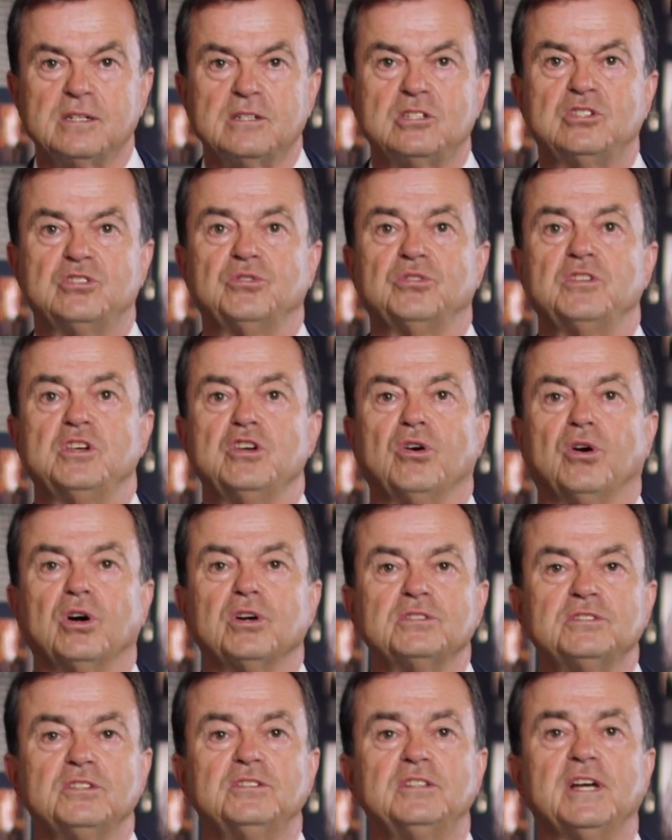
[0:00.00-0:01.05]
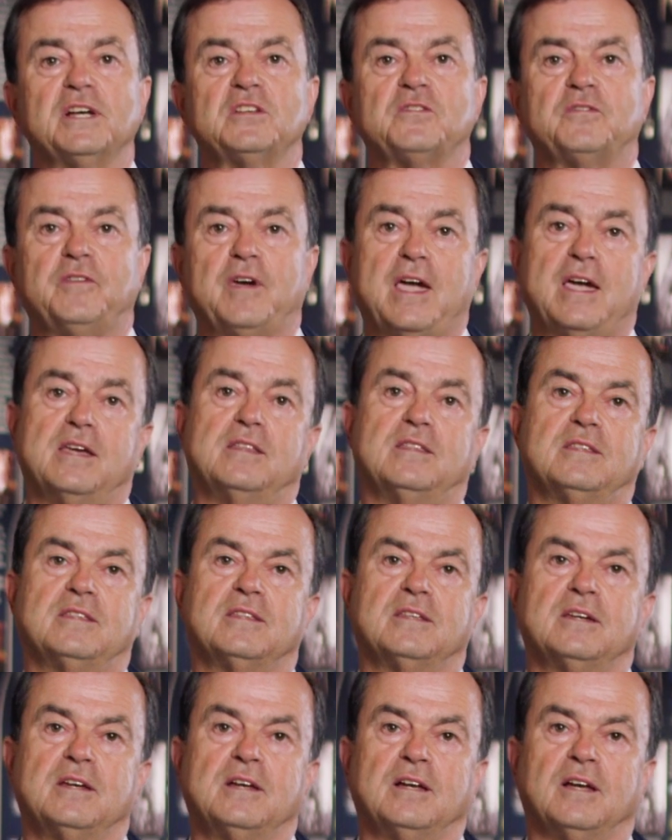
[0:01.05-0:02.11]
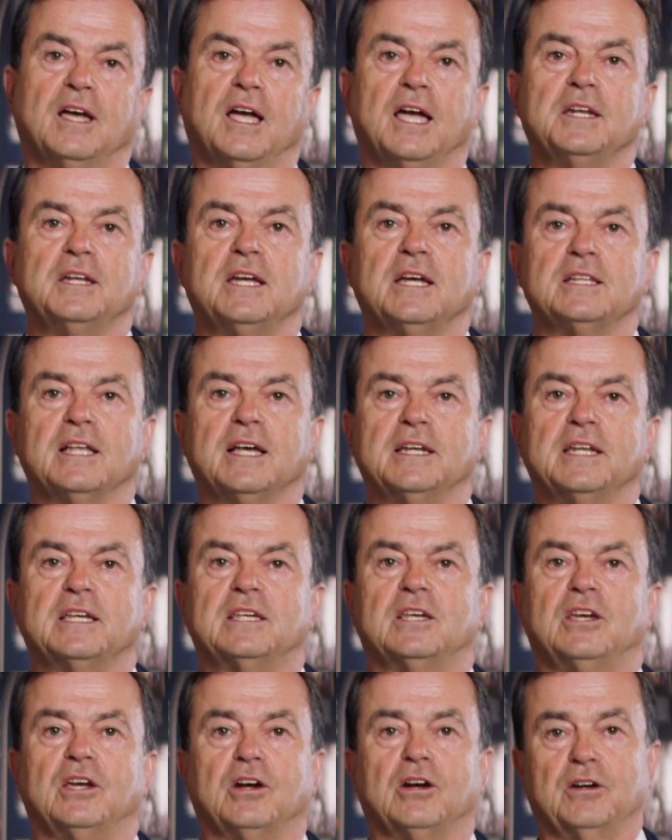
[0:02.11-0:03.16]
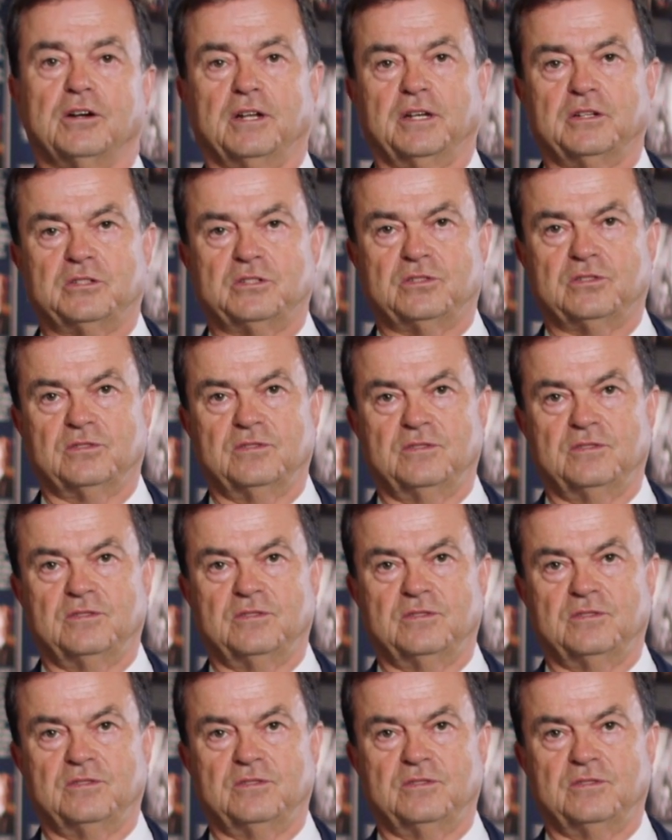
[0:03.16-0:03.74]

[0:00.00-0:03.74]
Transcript: to the Orthodox faith and Hellenic heritage,